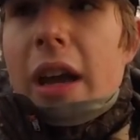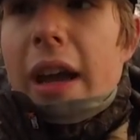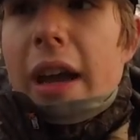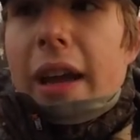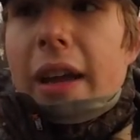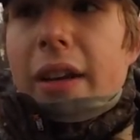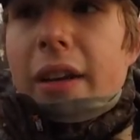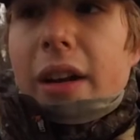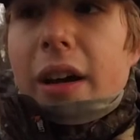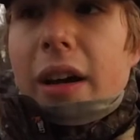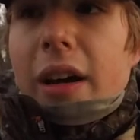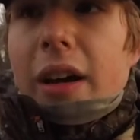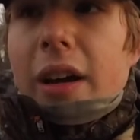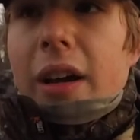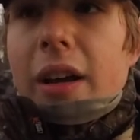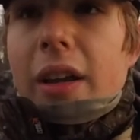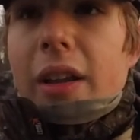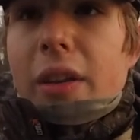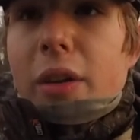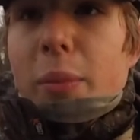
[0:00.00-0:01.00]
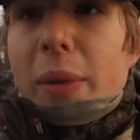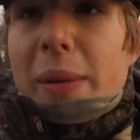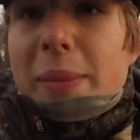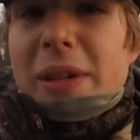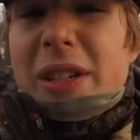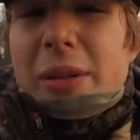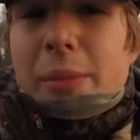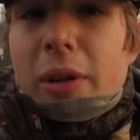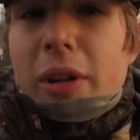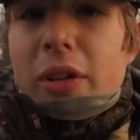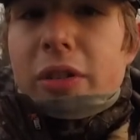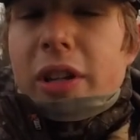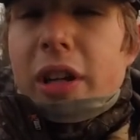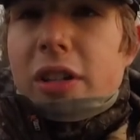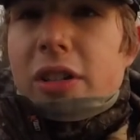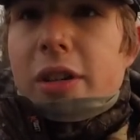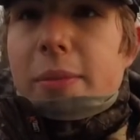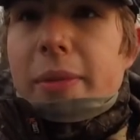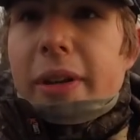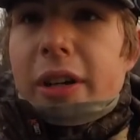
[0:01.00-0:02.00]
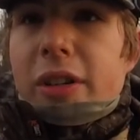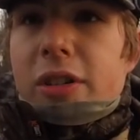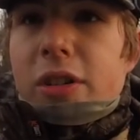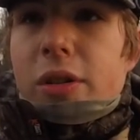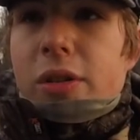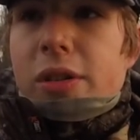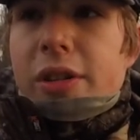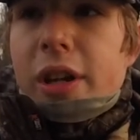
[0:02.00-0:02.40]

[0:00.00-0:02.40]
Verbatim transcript: and uh, there might be some other ducks up there too.